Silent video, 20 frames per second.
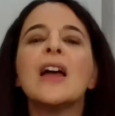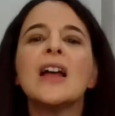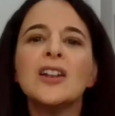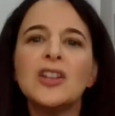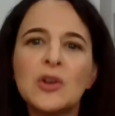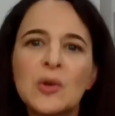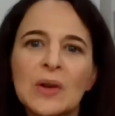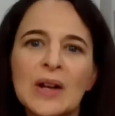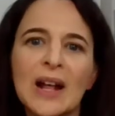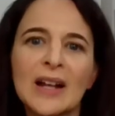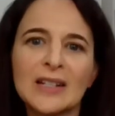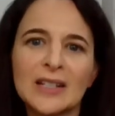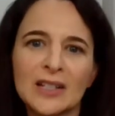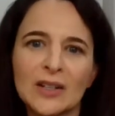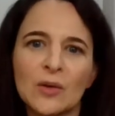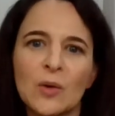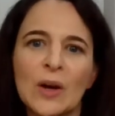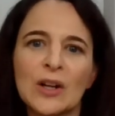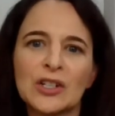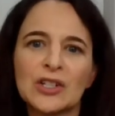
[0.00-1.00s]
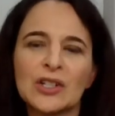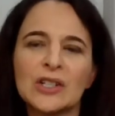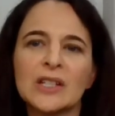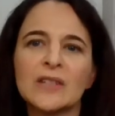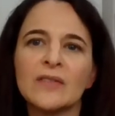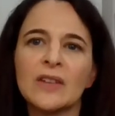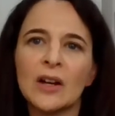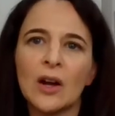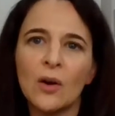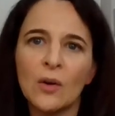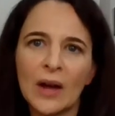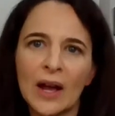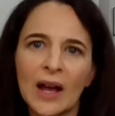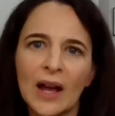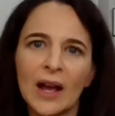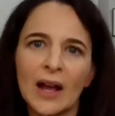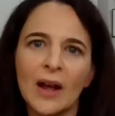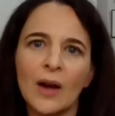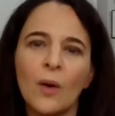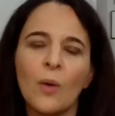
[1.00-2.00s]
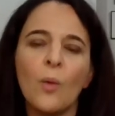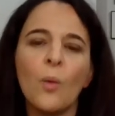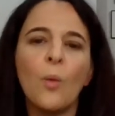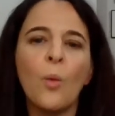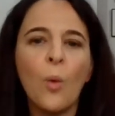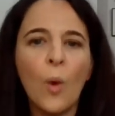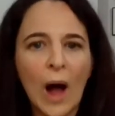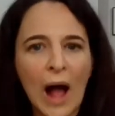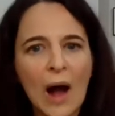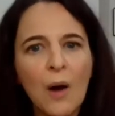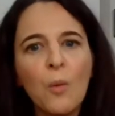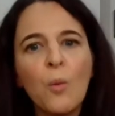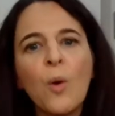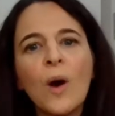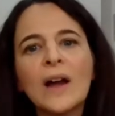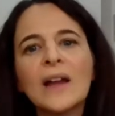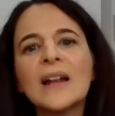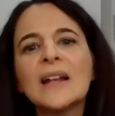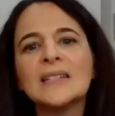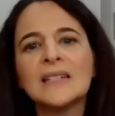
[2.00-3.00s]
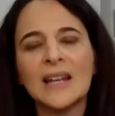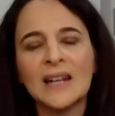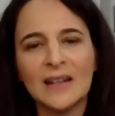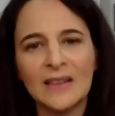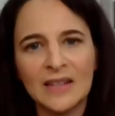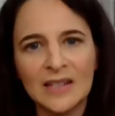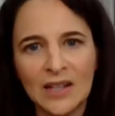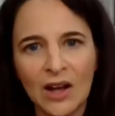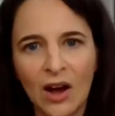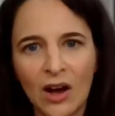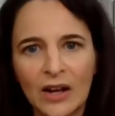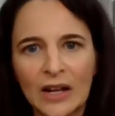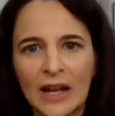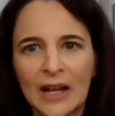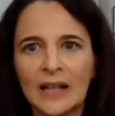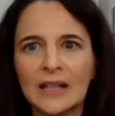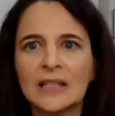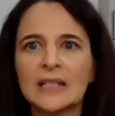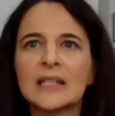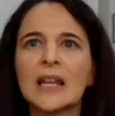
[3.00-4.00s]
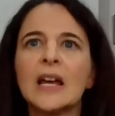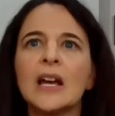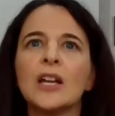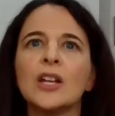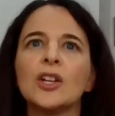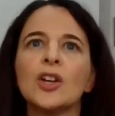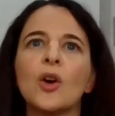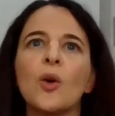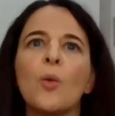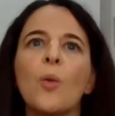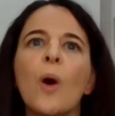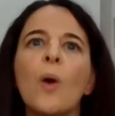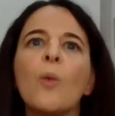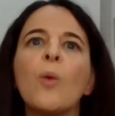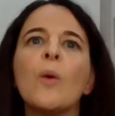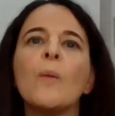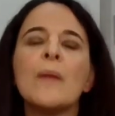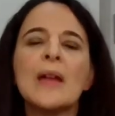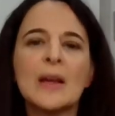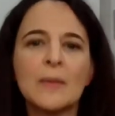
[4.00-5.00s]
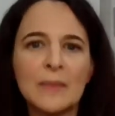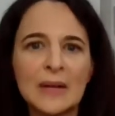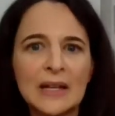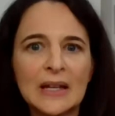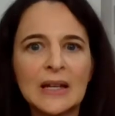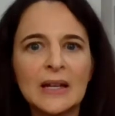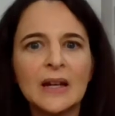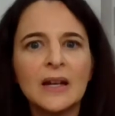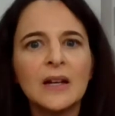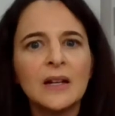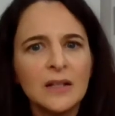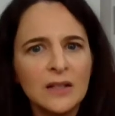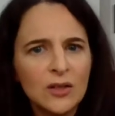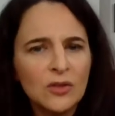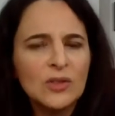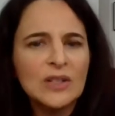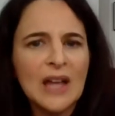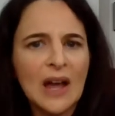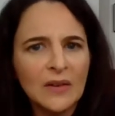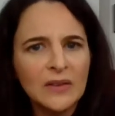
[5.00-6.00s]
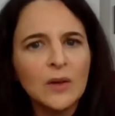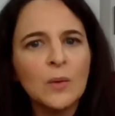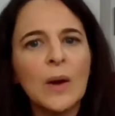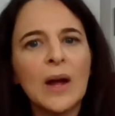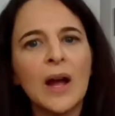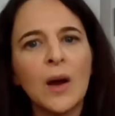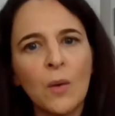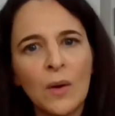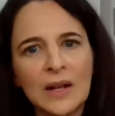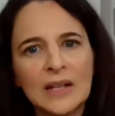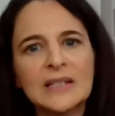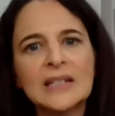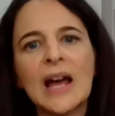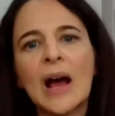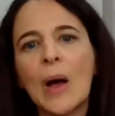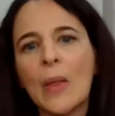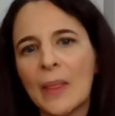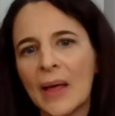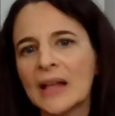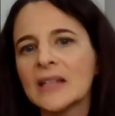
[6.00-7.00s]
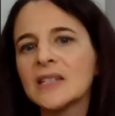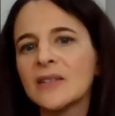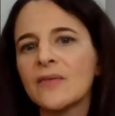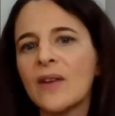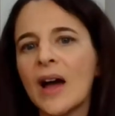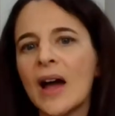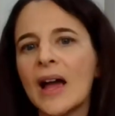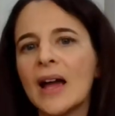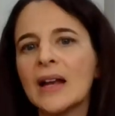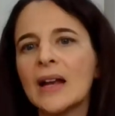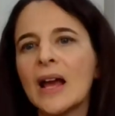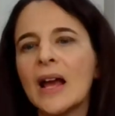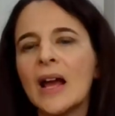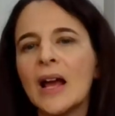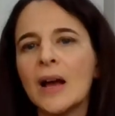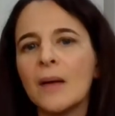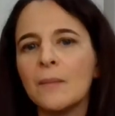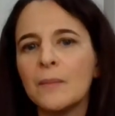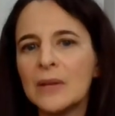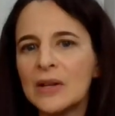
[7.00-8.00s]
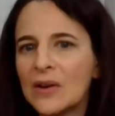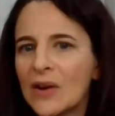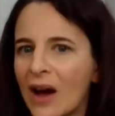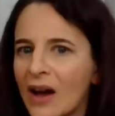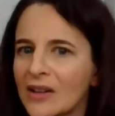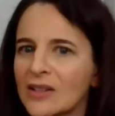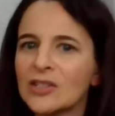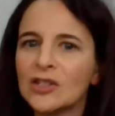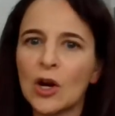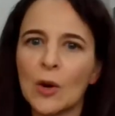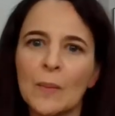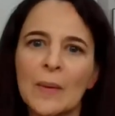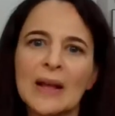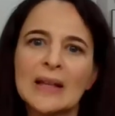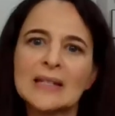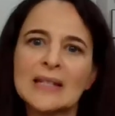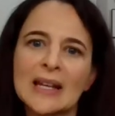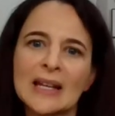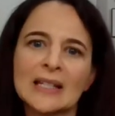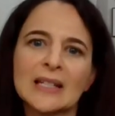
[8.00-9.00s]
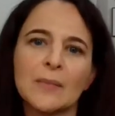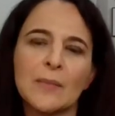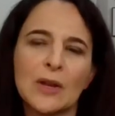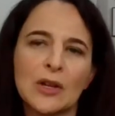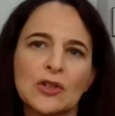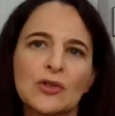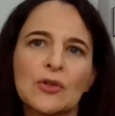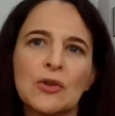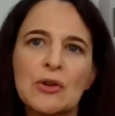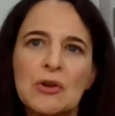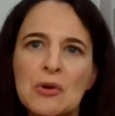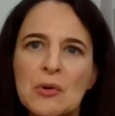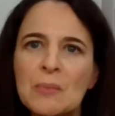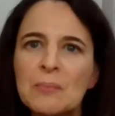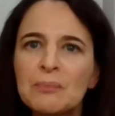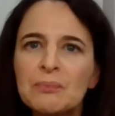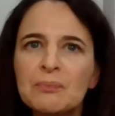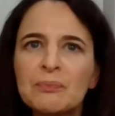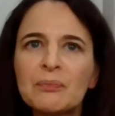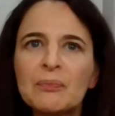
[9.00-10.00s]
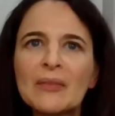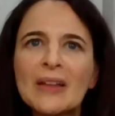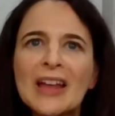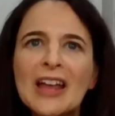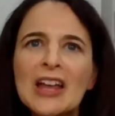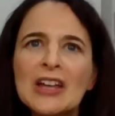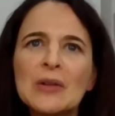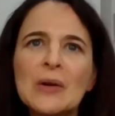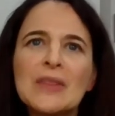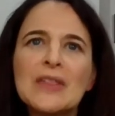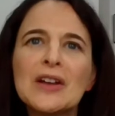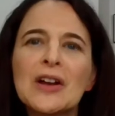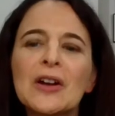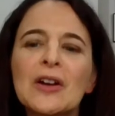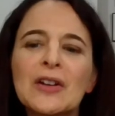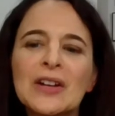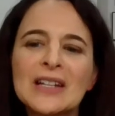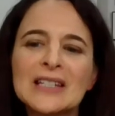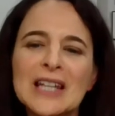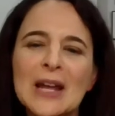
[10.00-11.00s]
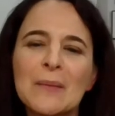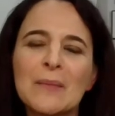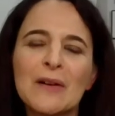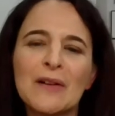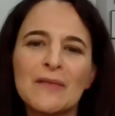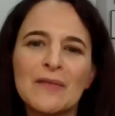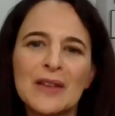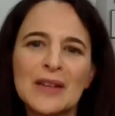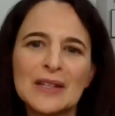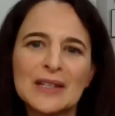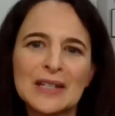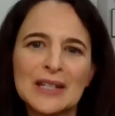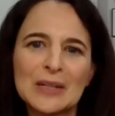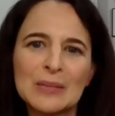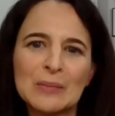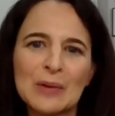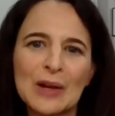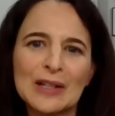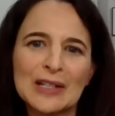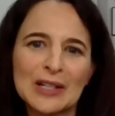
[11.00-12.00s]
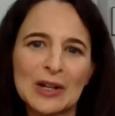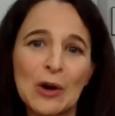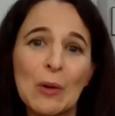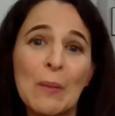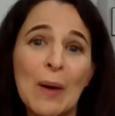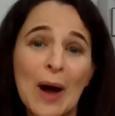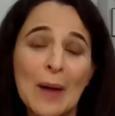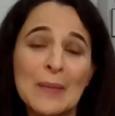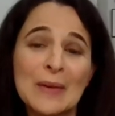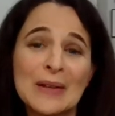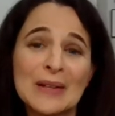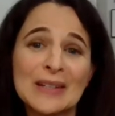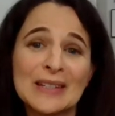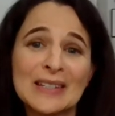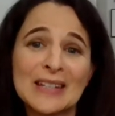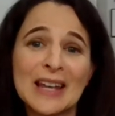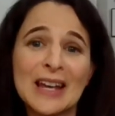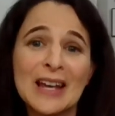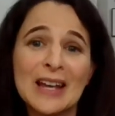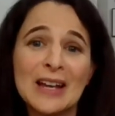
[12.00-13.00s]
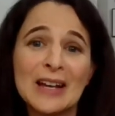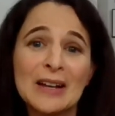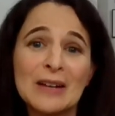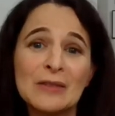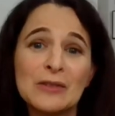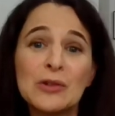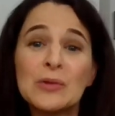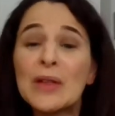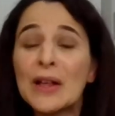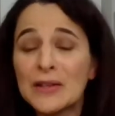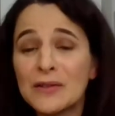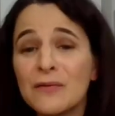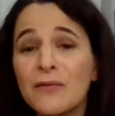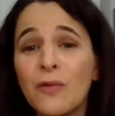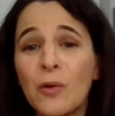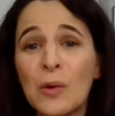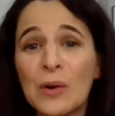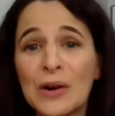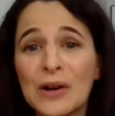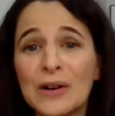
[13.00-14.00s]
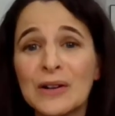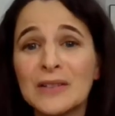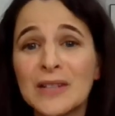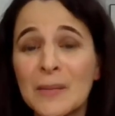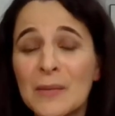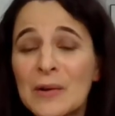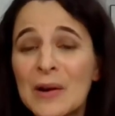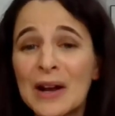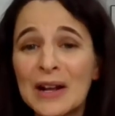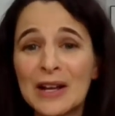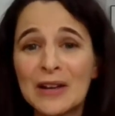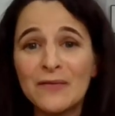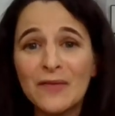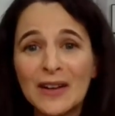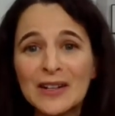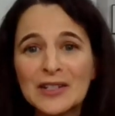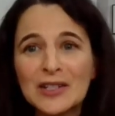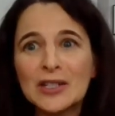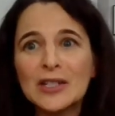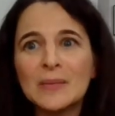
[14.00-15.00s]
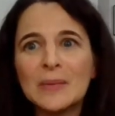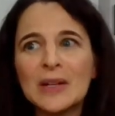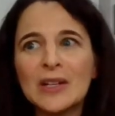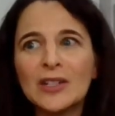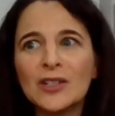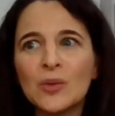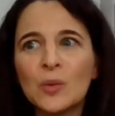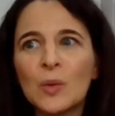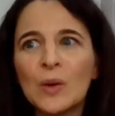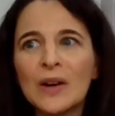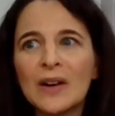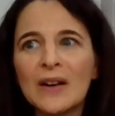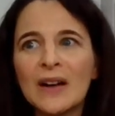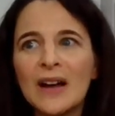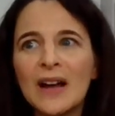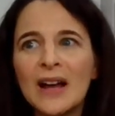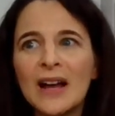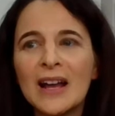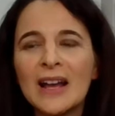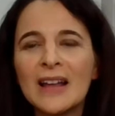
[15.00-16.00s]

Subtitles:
Then you could ask the questions of like, okay, what can I say to this audience? What will make me, sound the way I want to sound? That's fine. But you've got to start by saying something true. I think a good example of this is President Obama's 2004 Democratic Convention speech, where